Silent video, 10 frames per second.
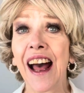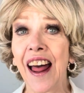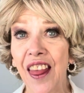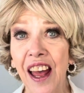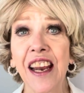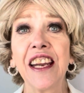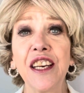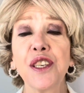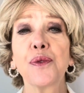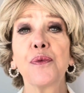That
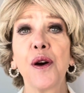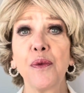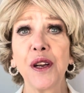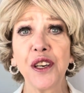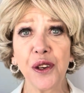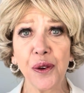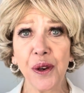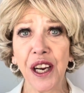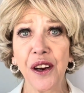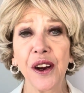is what we do
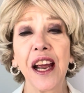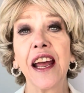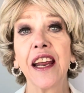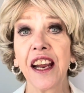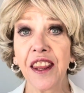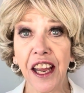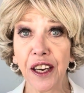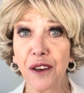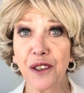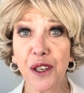here, and I thank
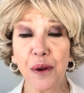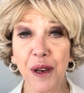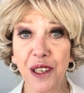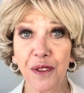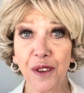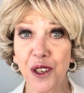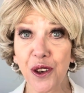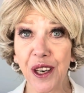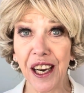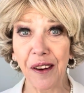you so much for
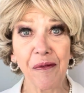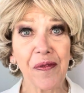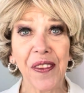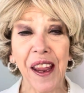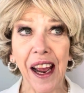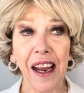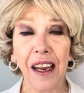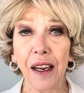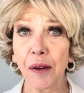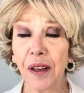joining.
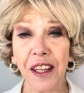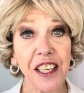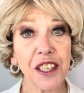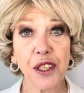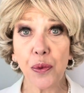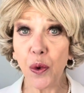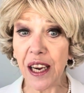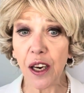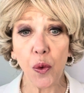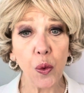Uh, this
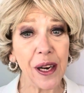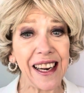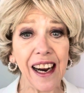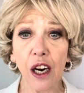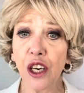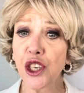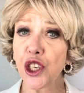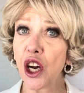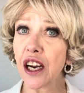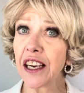week, we are
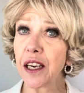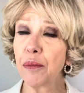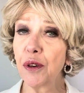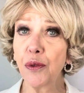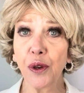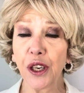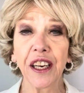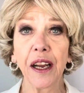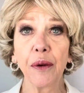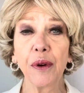talking about, we're going to
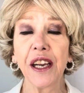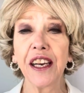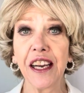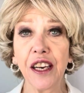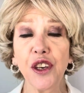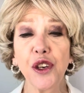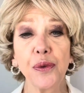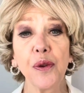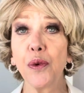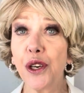get right into
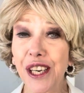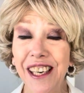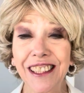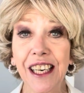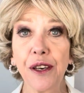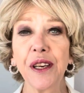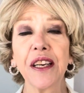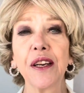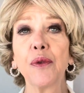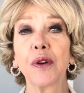it. We're
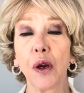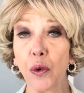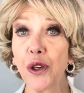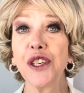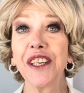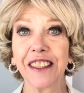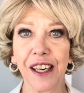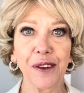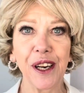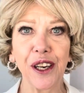decluttering, we're
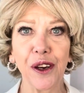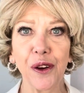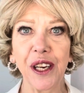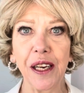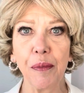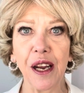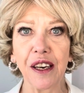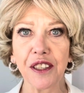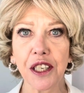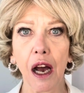decluttering your emails.